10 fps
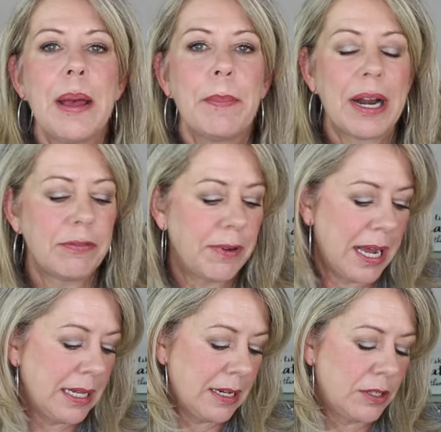but I
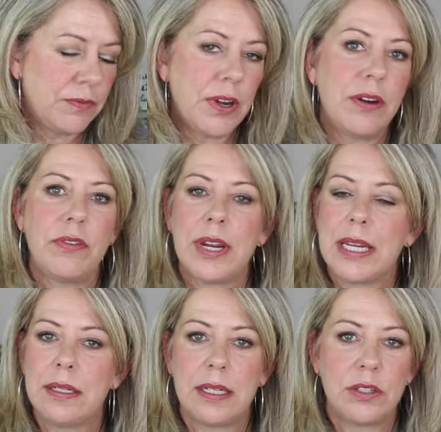find that it's very, very
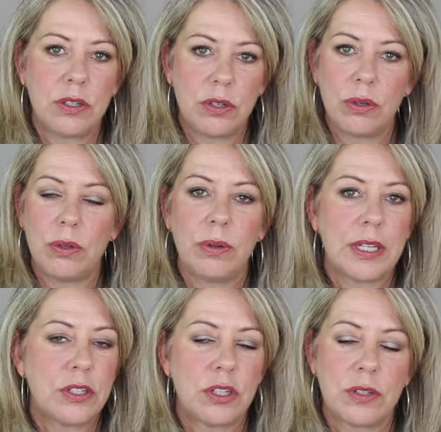easy to do.
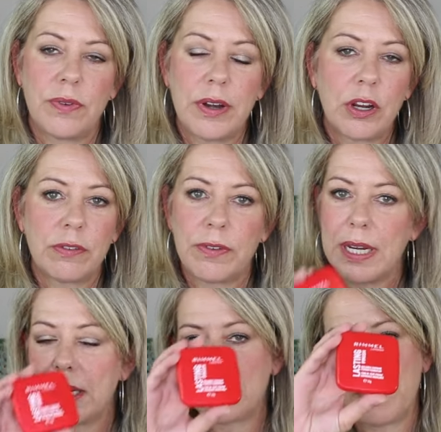It's just very
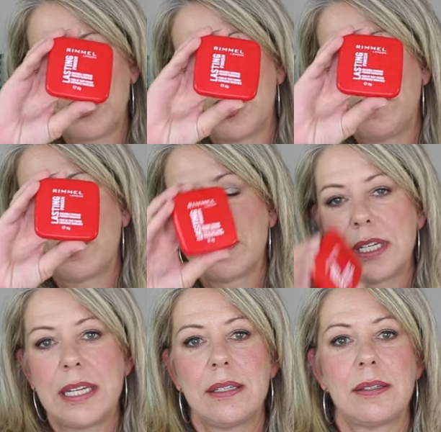convenient, especially because
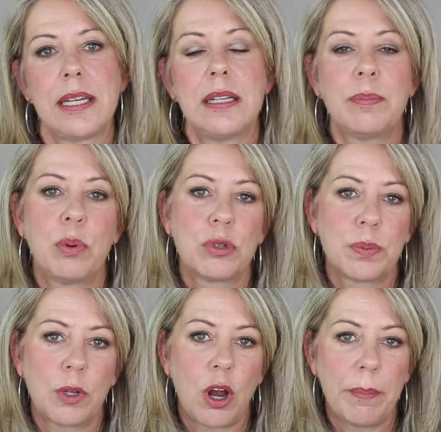it is in the
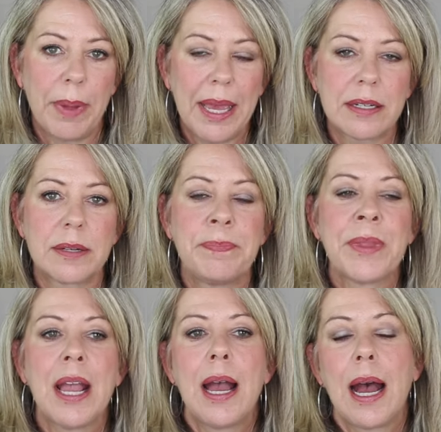portable compact.
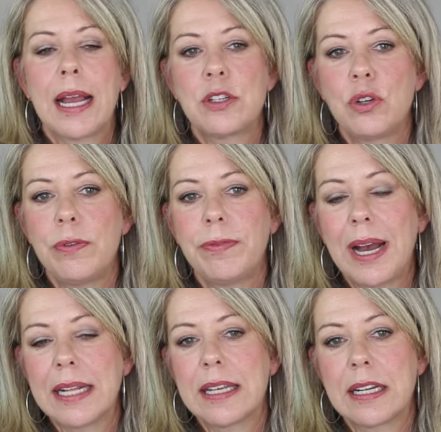I do
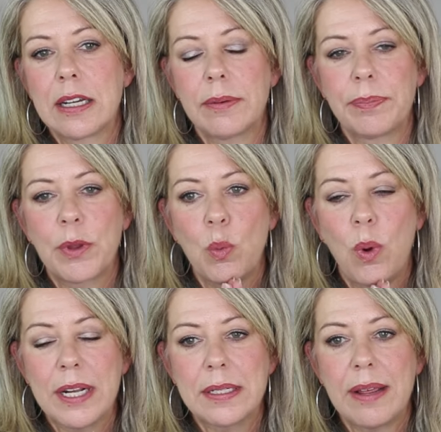find that
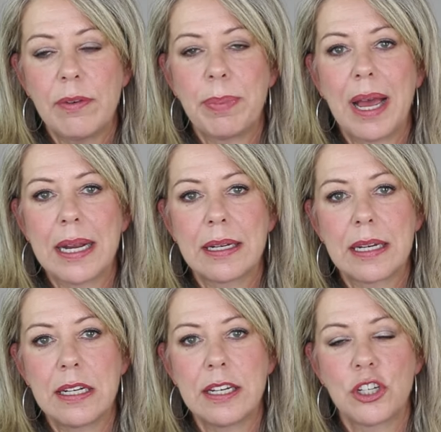once I've applied it
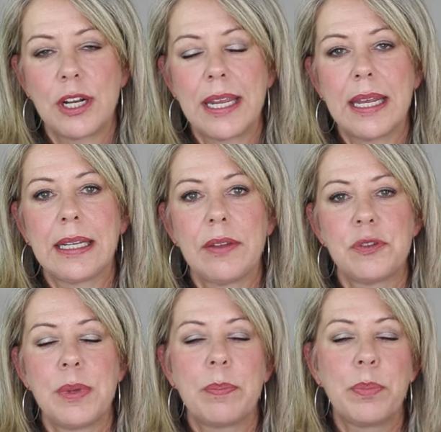initially, it
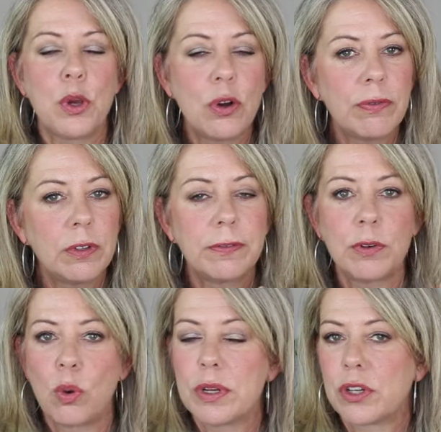gives me a beautiful,
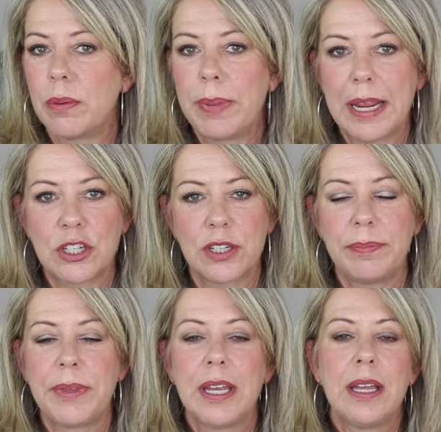flawless complexion.
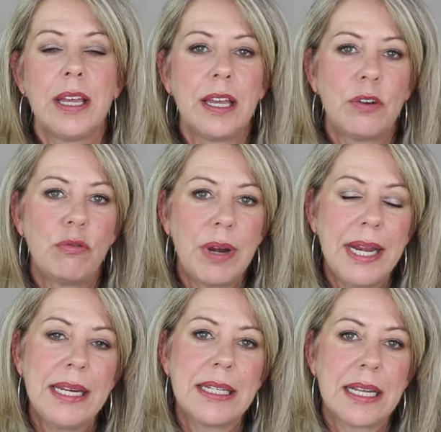It
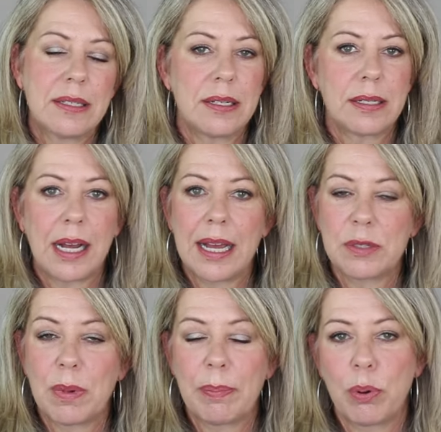really does
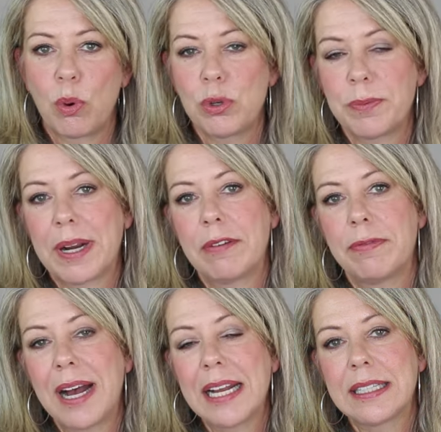disguise my pores, but I
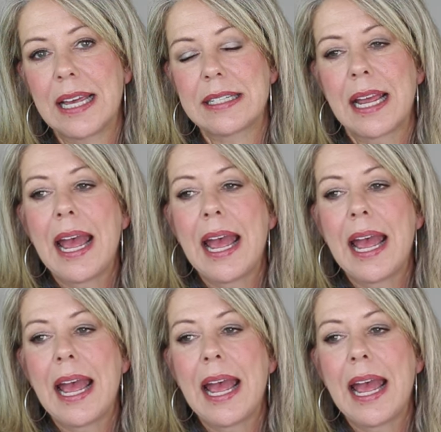find that